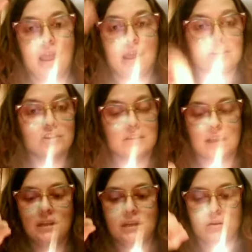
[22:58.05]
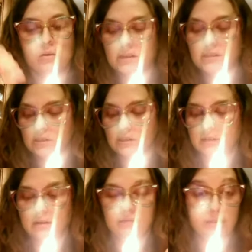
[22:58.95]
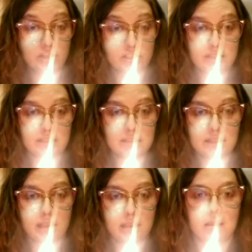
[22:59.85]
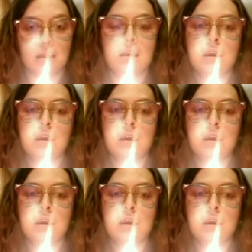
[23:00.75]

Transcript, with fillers: as you're saying it or as you're finishing saying it.